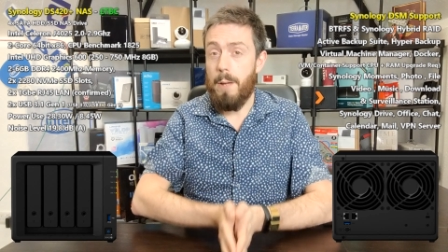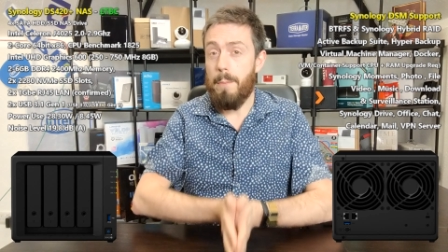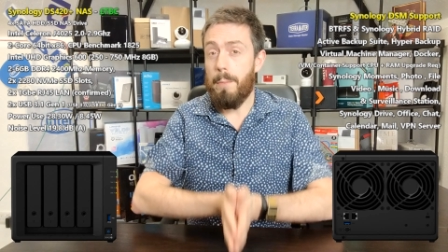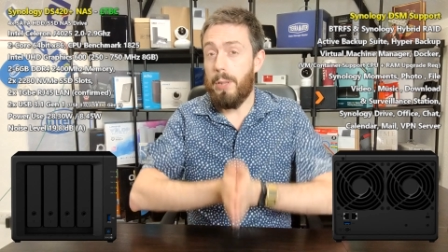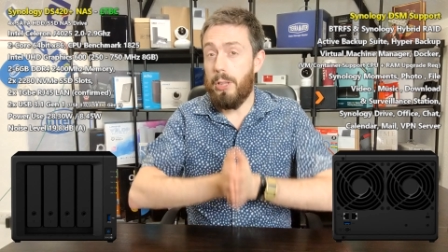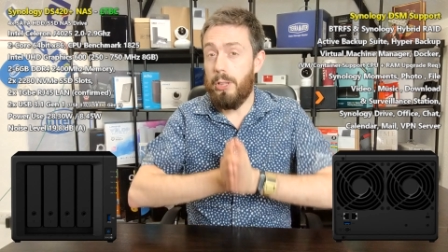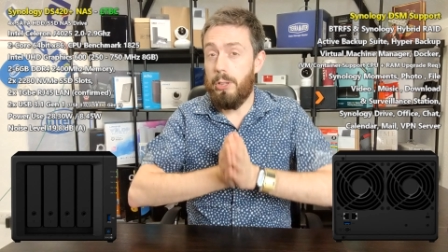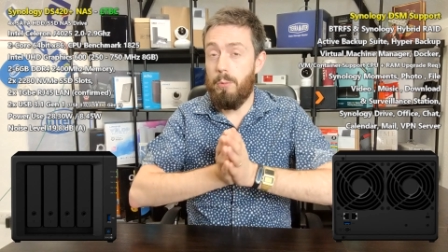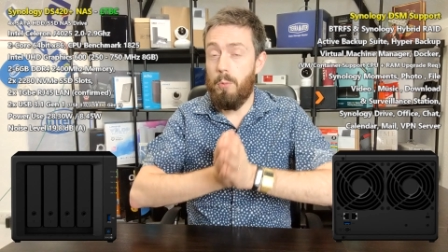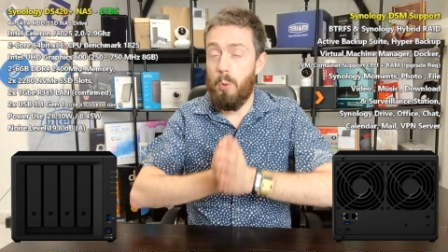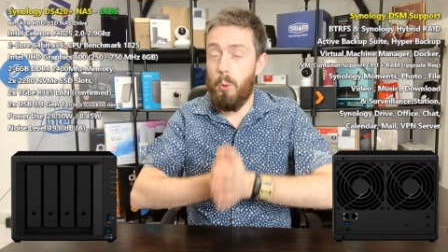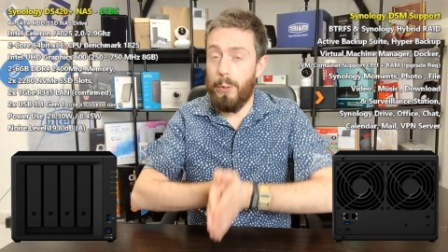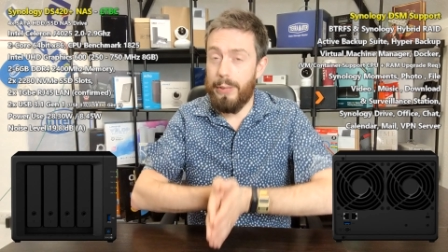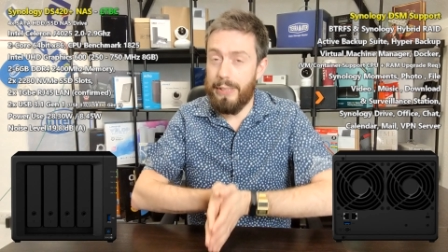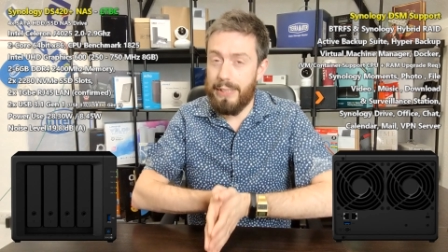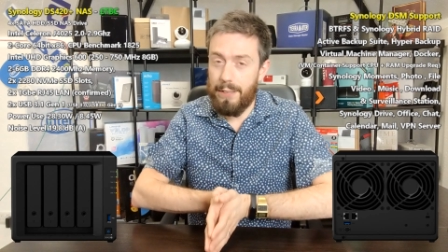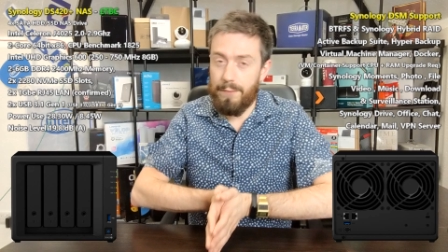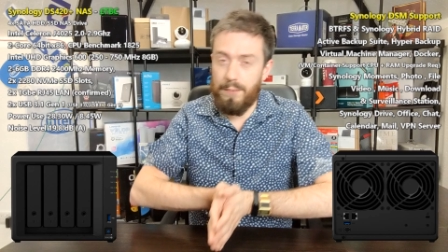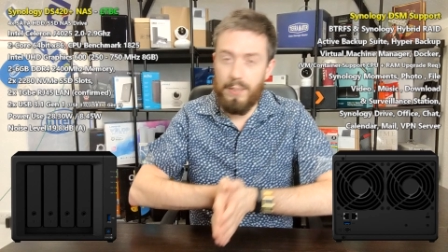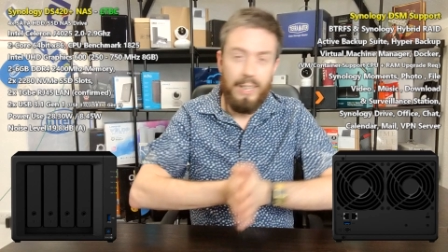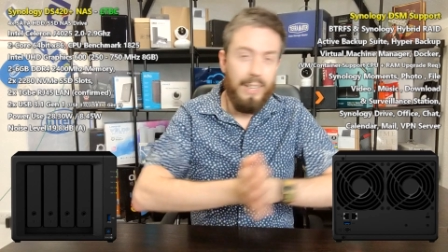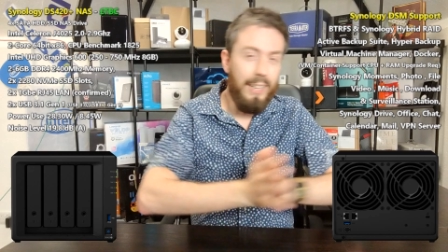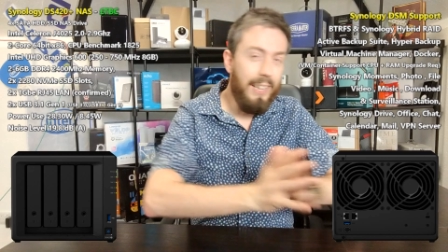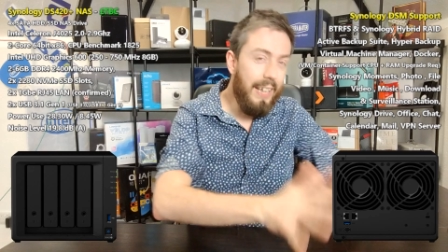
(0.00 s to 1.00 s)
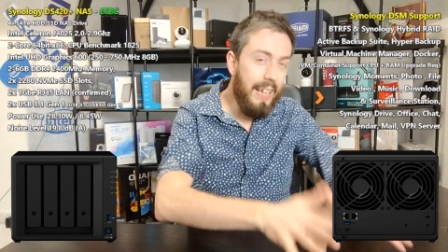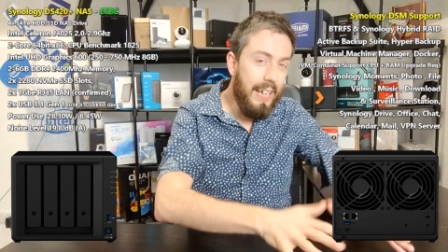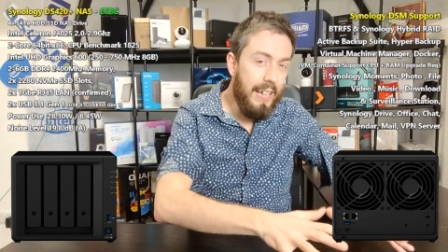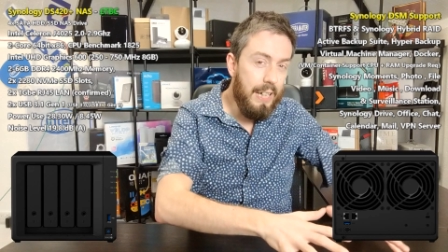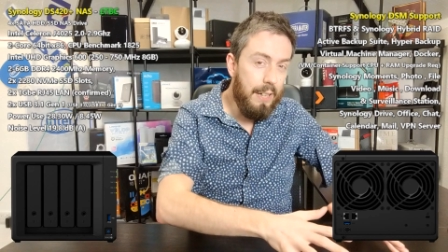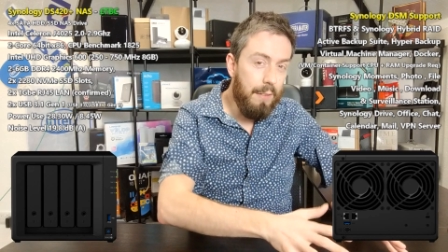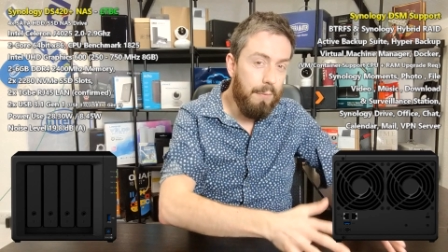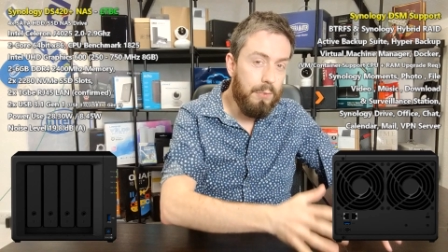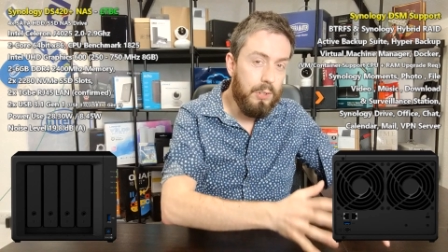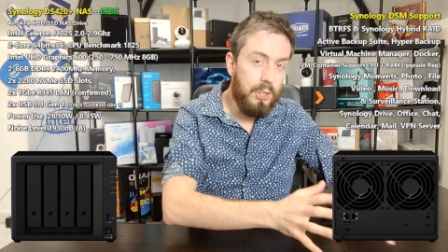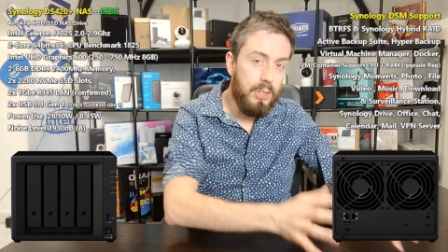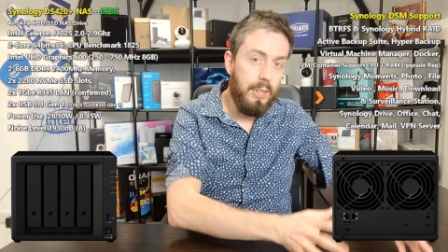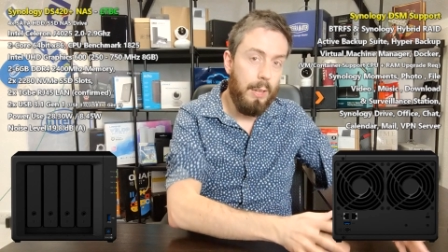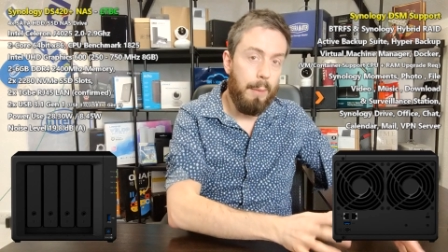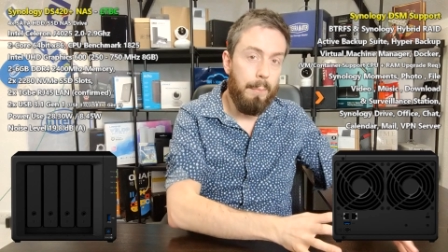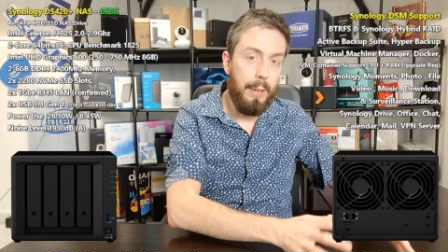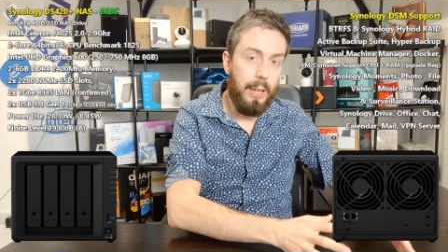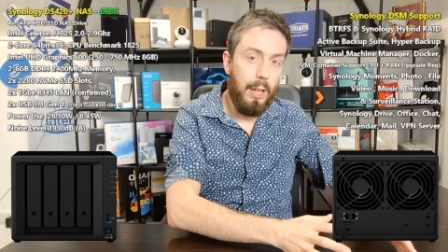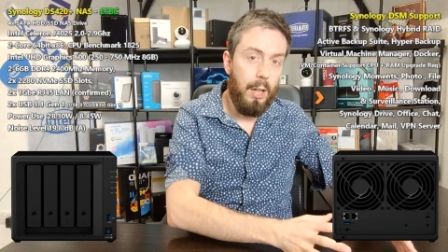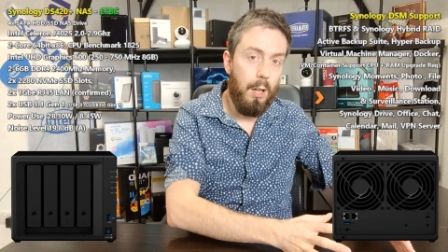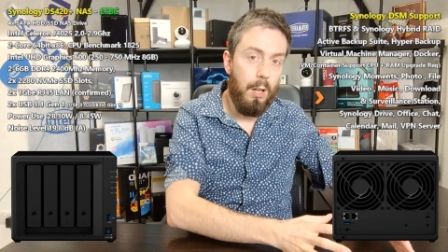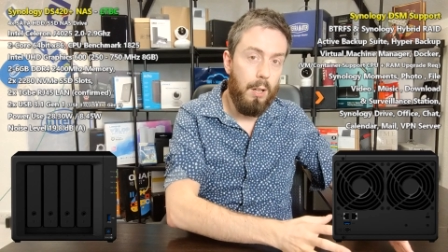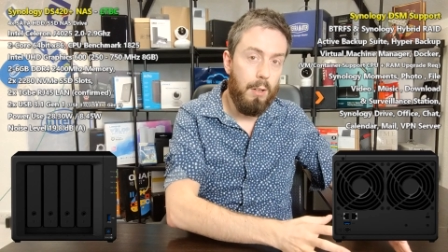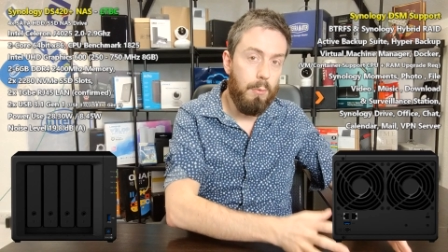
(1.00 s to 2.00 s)
because you always have to leave some
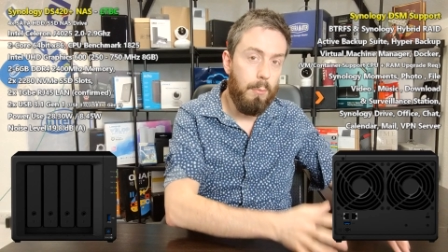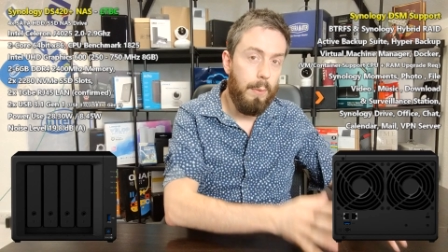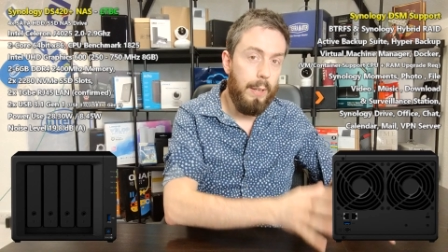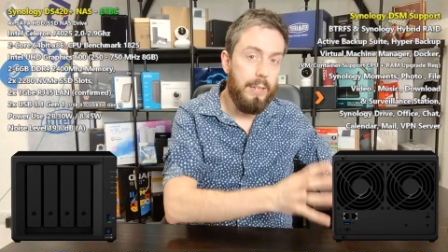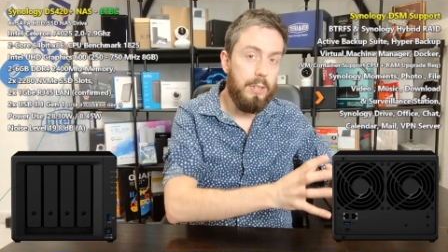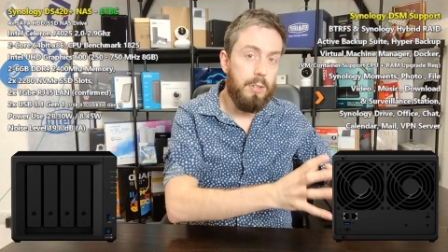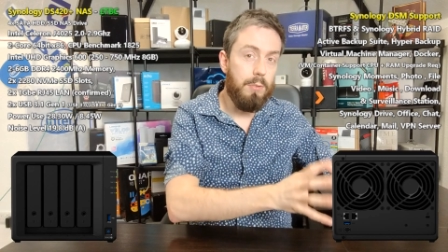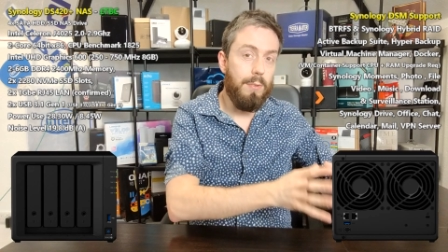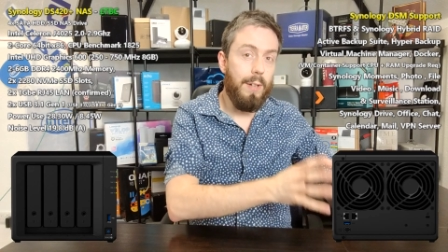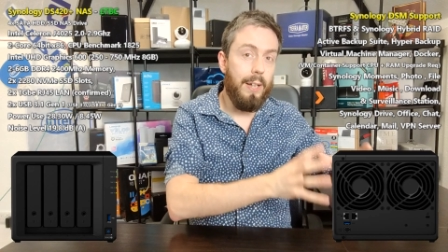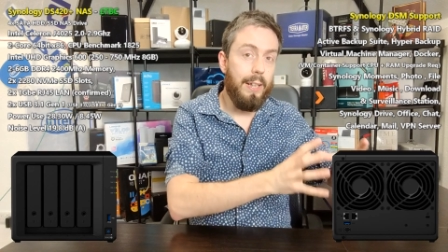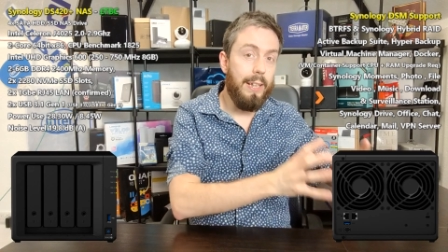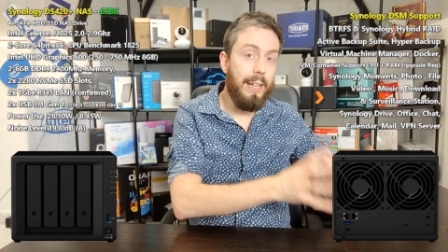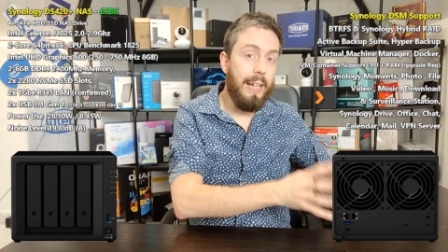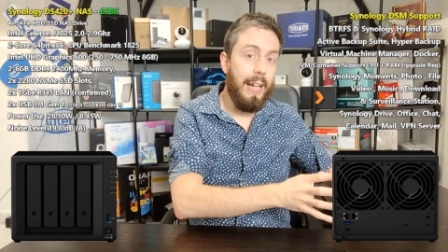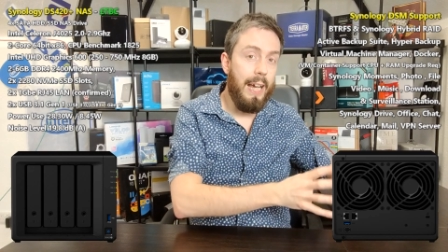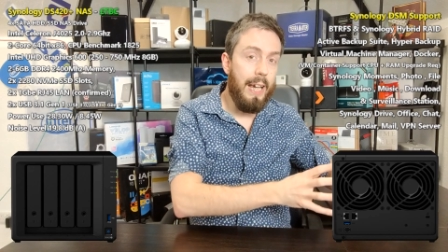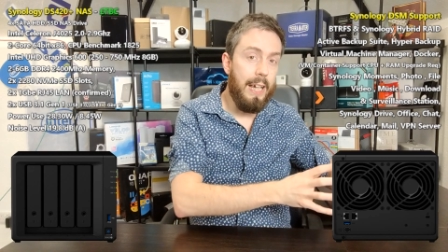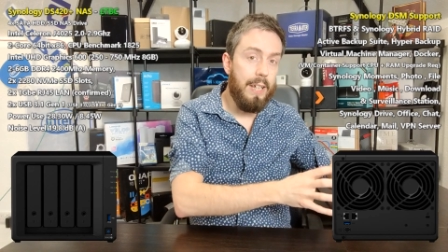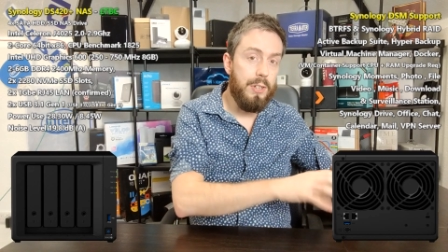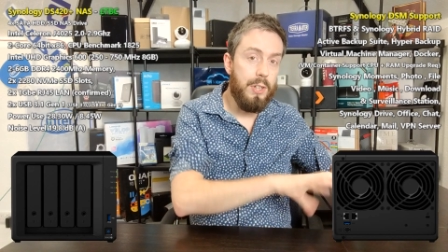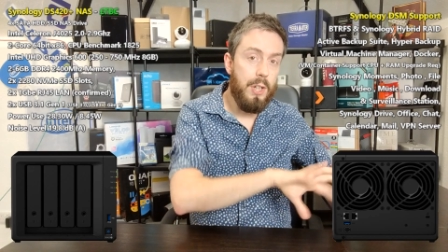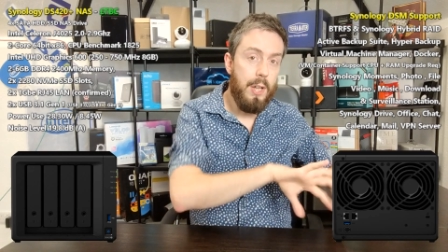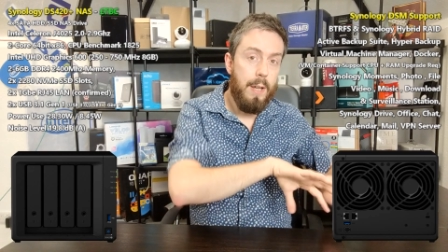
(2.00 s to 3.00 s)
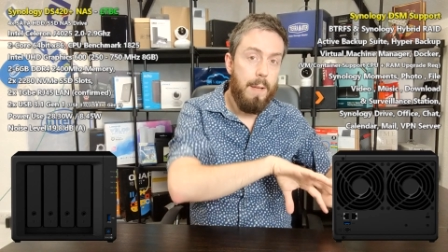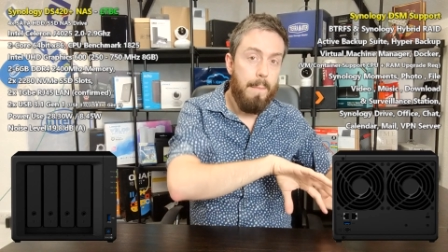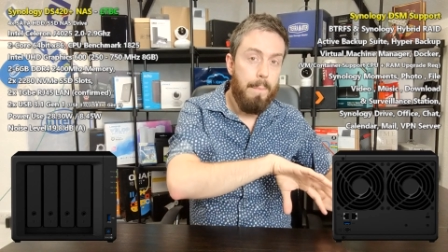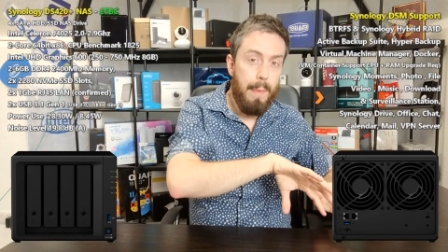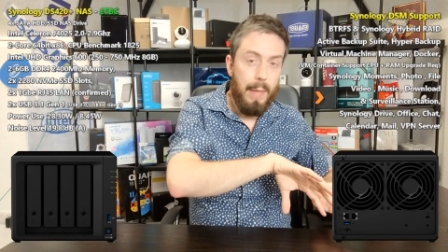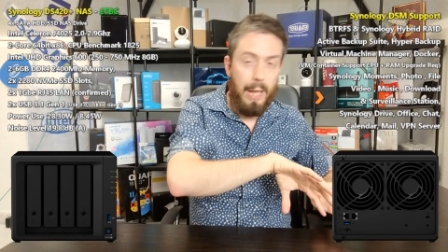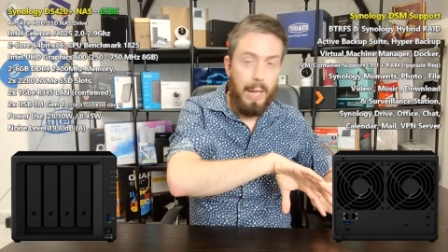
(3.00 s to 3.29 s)
of the hardware to run the N A S